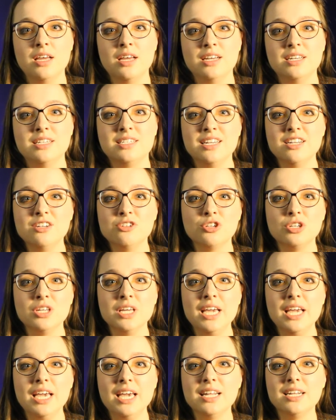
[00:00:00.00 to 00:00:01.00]

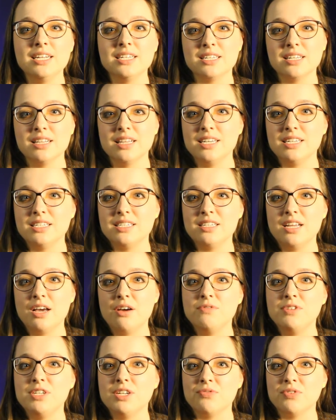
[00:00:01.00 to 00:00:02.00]
Essentially, it is a list
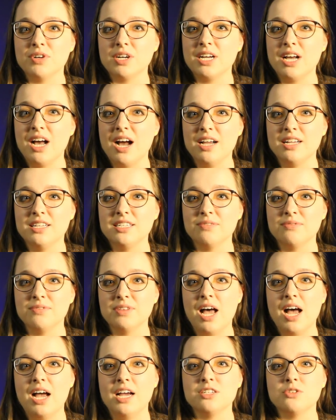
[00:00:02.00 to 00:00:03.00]
of different kinds of
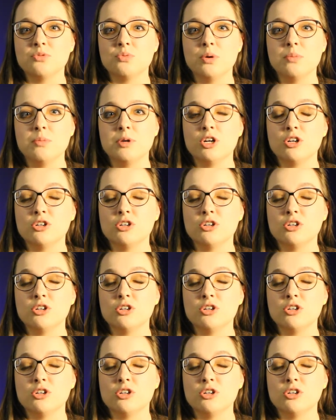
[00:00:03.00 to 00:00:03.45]
lies women